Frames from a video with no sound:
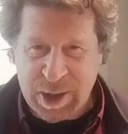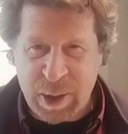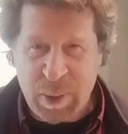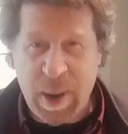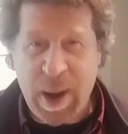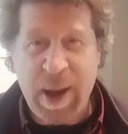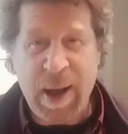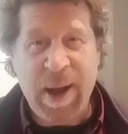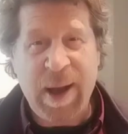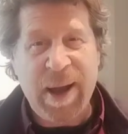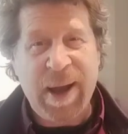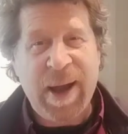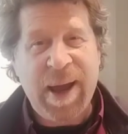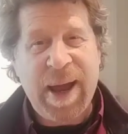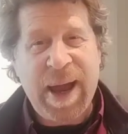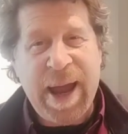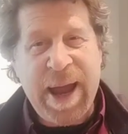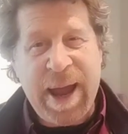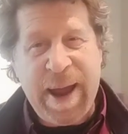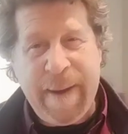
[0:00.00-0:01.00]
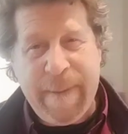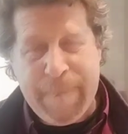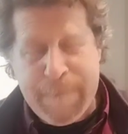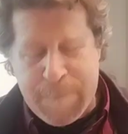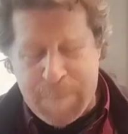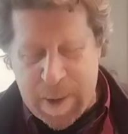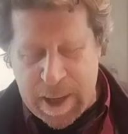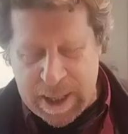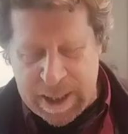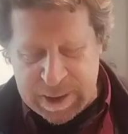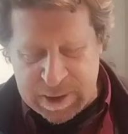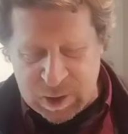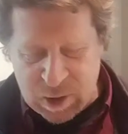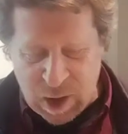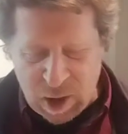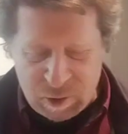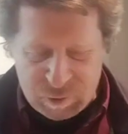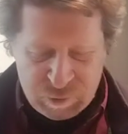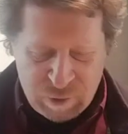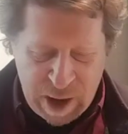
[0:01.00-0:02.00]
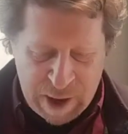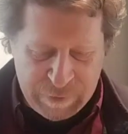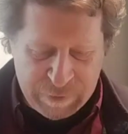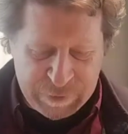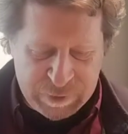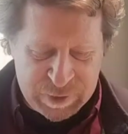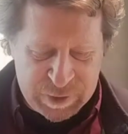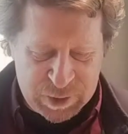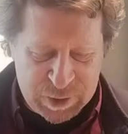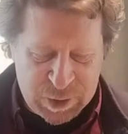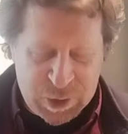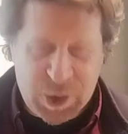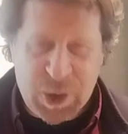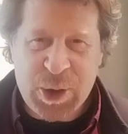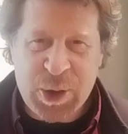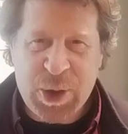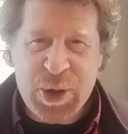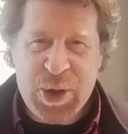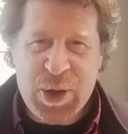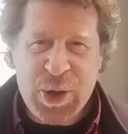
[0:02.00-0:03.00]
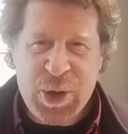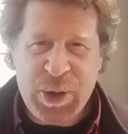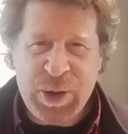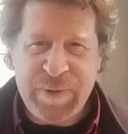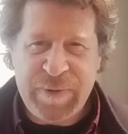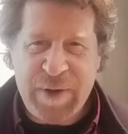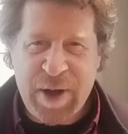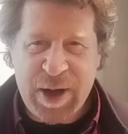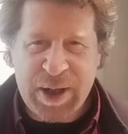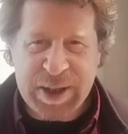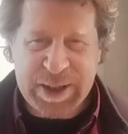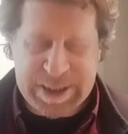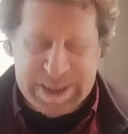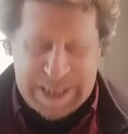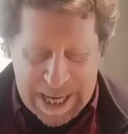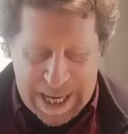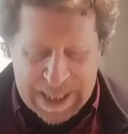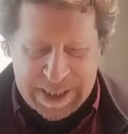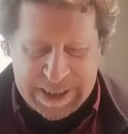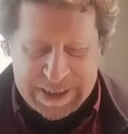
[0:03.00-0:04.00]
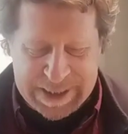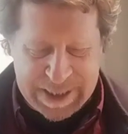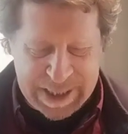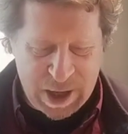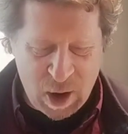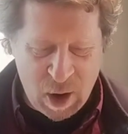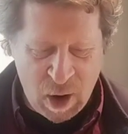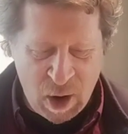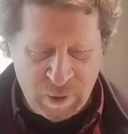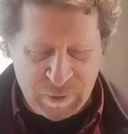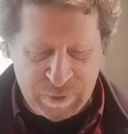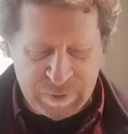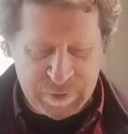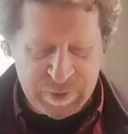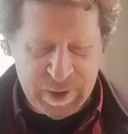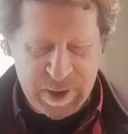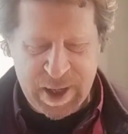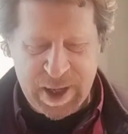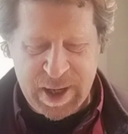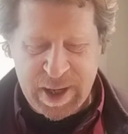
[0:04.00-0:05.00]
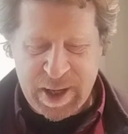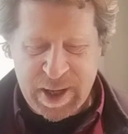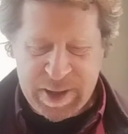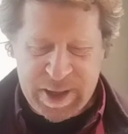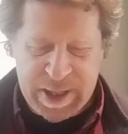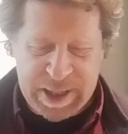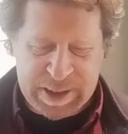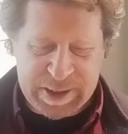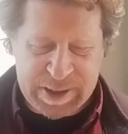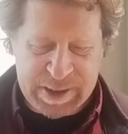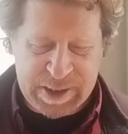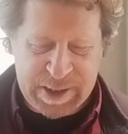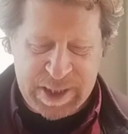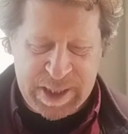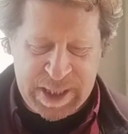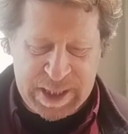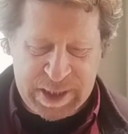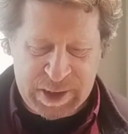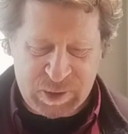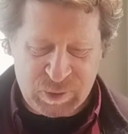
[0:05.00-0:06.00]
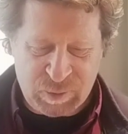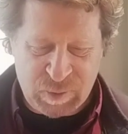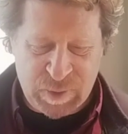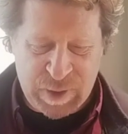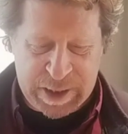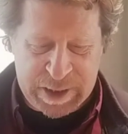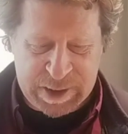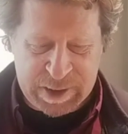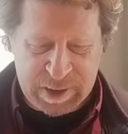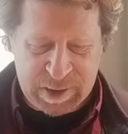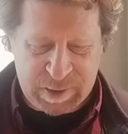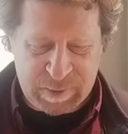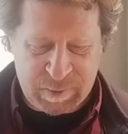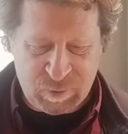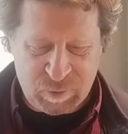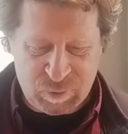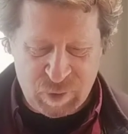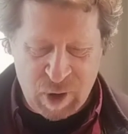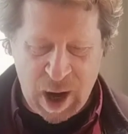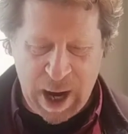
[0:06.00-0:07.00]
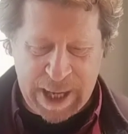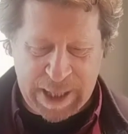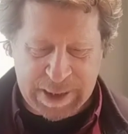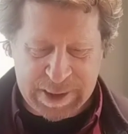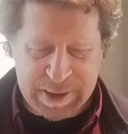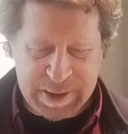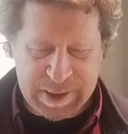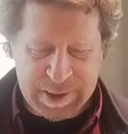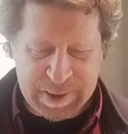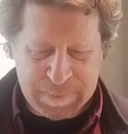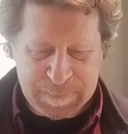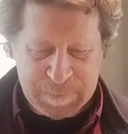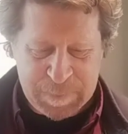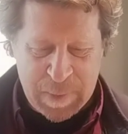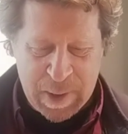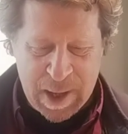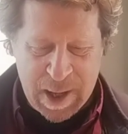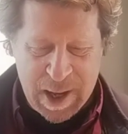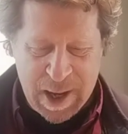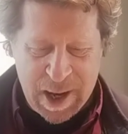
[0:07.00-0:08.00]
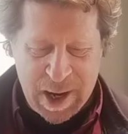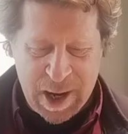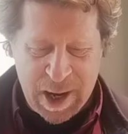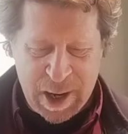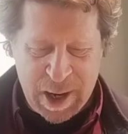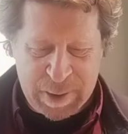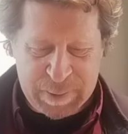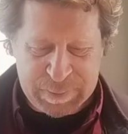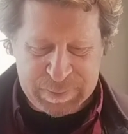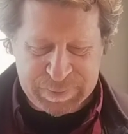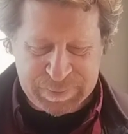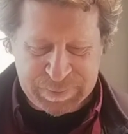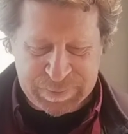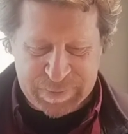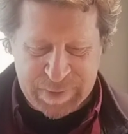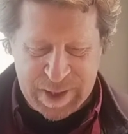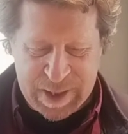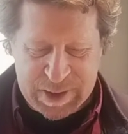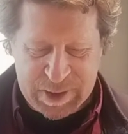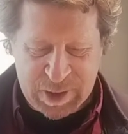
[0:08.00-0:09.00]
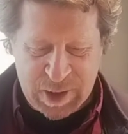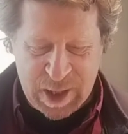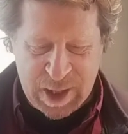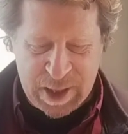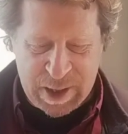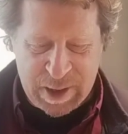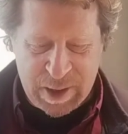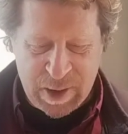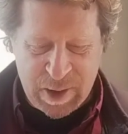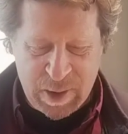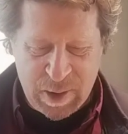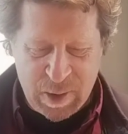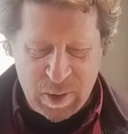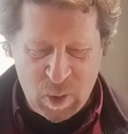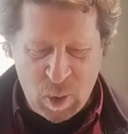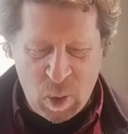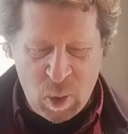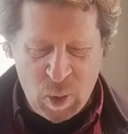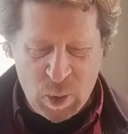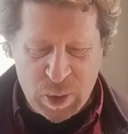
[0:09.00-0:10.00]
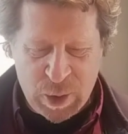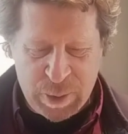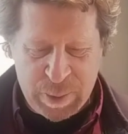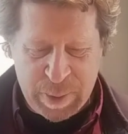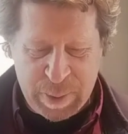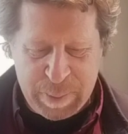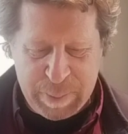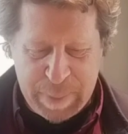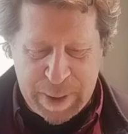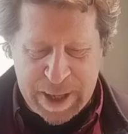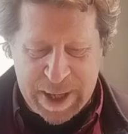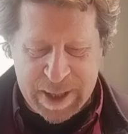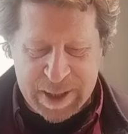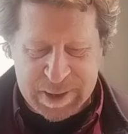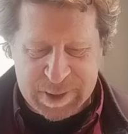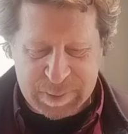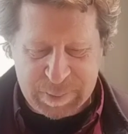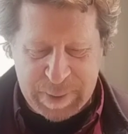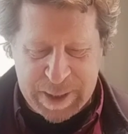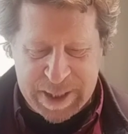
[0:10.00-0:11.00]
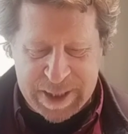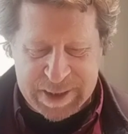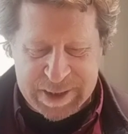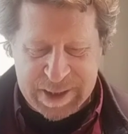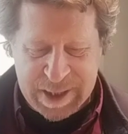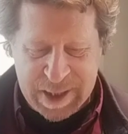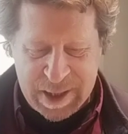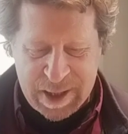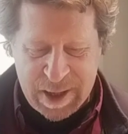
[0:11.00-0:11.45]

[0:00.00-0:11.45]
So here it's a reference to the universality of this, these, these rights. Um, uh, all human beings means